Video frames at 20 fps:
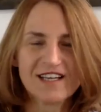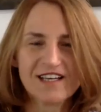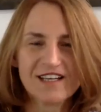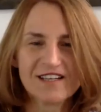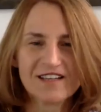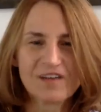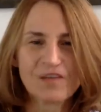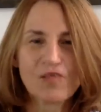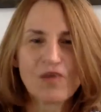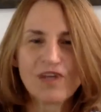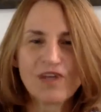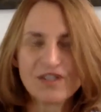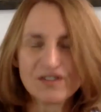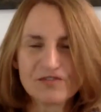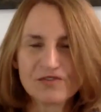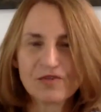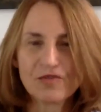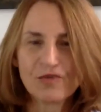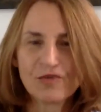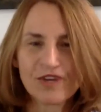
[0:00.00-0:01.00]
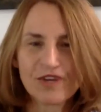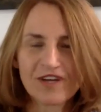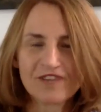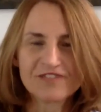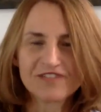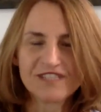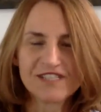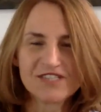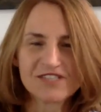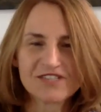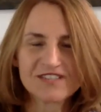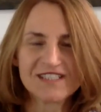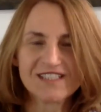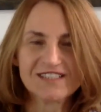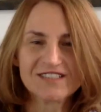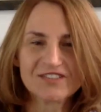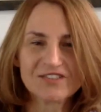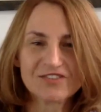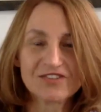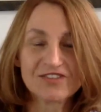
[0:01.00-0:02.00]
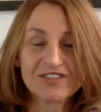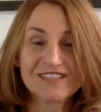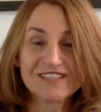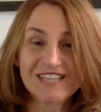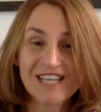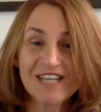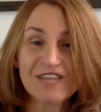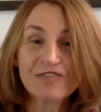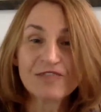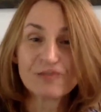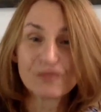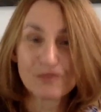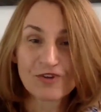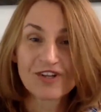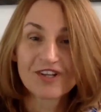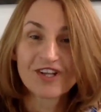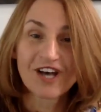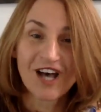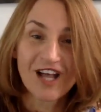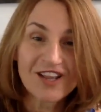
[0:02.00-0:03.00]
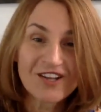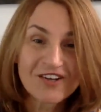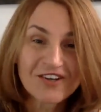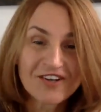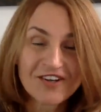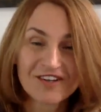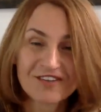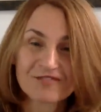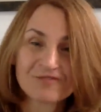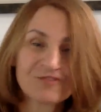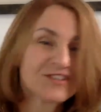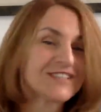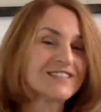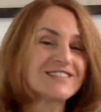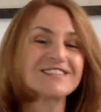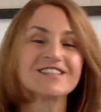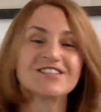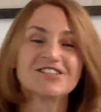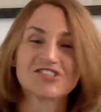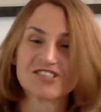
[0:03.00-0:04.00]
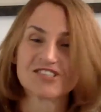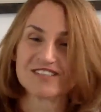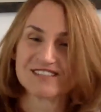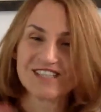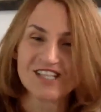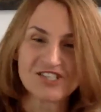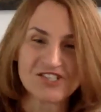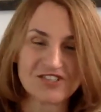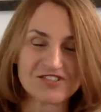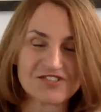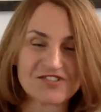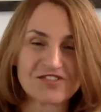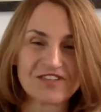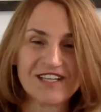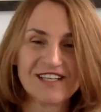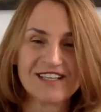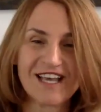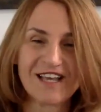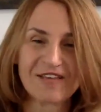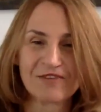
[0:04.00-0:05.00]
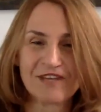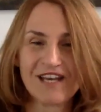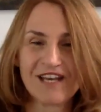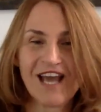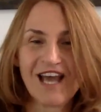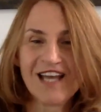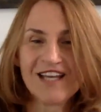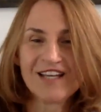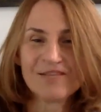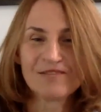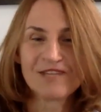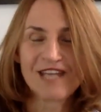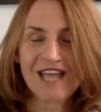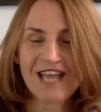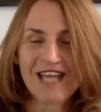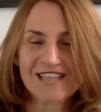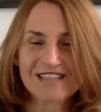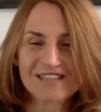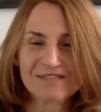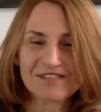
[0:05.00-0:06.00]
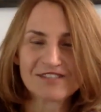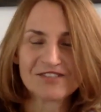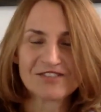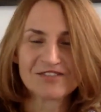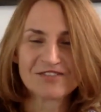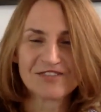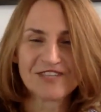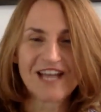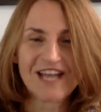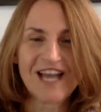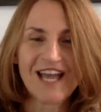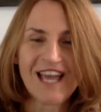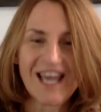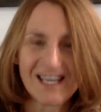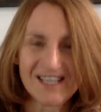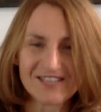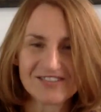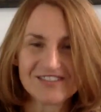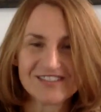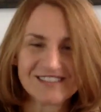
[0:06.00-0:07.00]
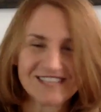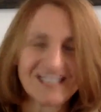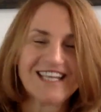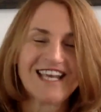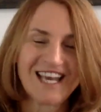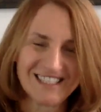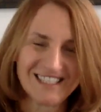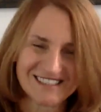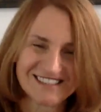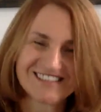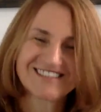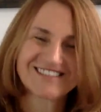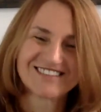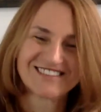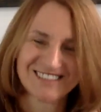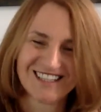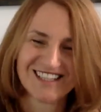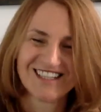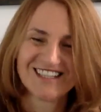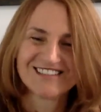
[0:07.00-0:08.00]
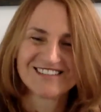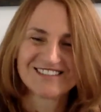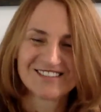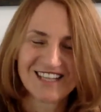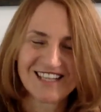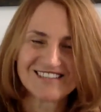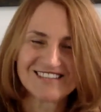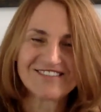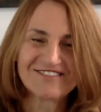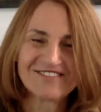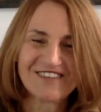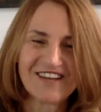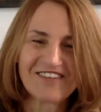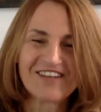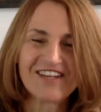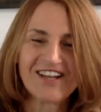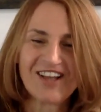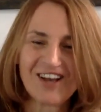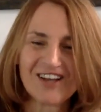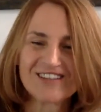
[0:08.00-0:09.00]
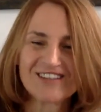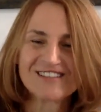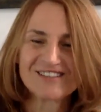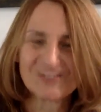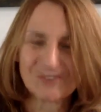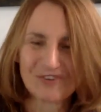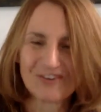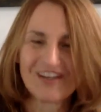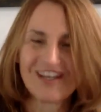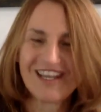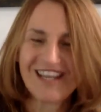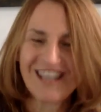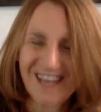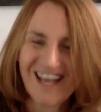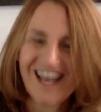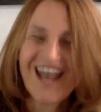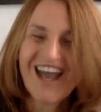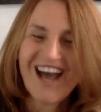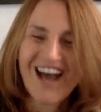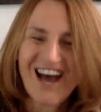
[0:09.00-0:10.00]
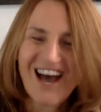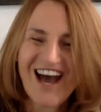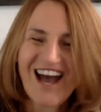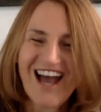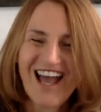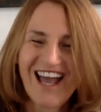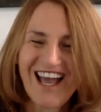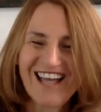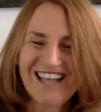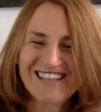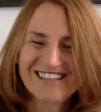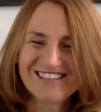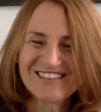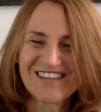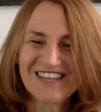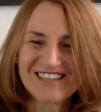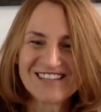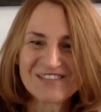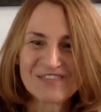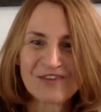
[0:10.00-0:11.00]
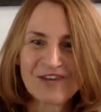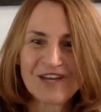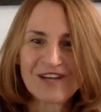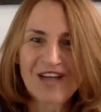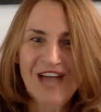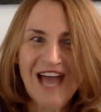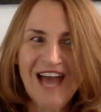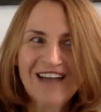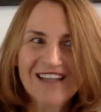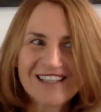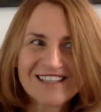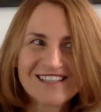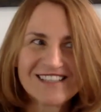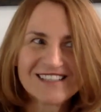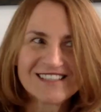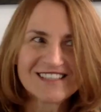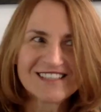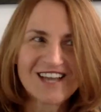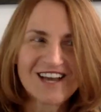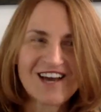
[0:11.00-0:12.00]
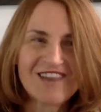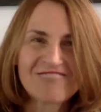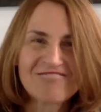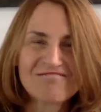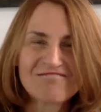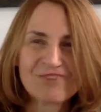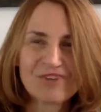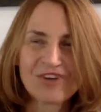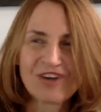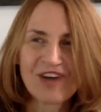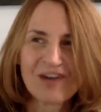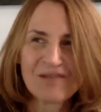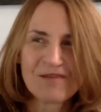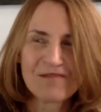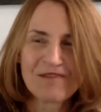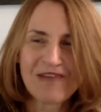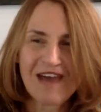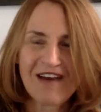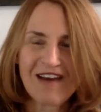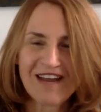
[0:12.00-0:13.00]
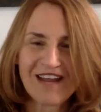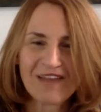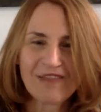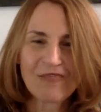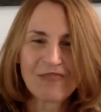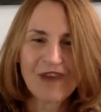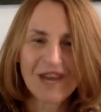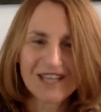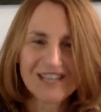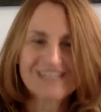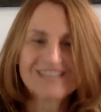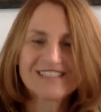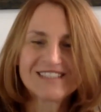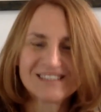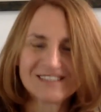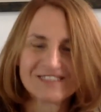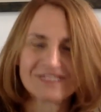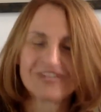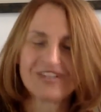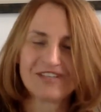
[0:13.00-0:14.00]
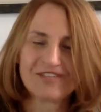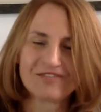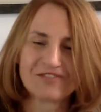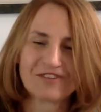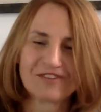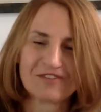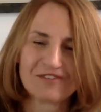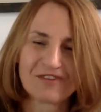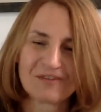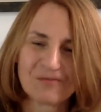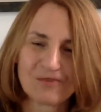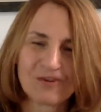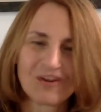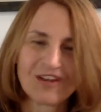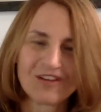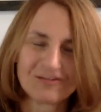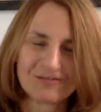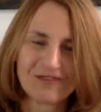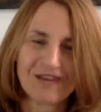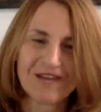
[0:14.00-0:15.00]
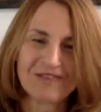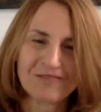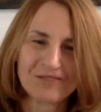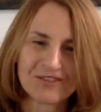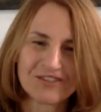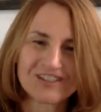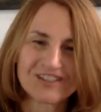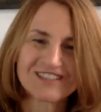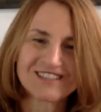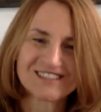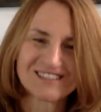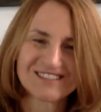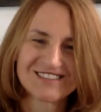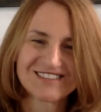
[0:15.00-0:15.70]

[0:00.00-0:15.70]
the wonderful work of teachers and students in full color was such a treat that when Heinemann asked me to do it, I had to say yes. So that's the very long story. As you ask, how did this book come about, and why is it so different from all of my books?